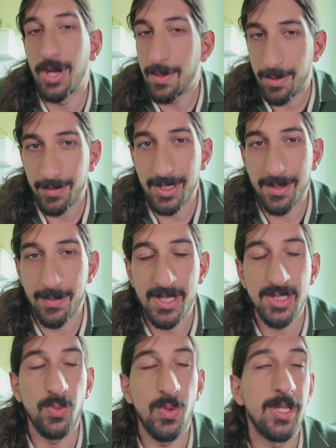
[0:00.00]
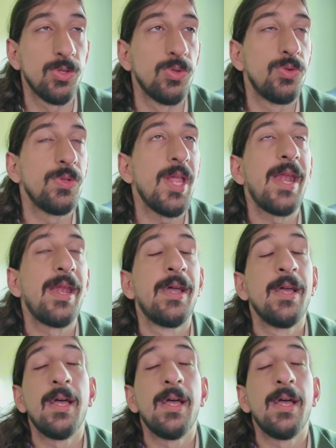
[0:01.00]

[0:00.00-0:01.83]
probably the best way to do that.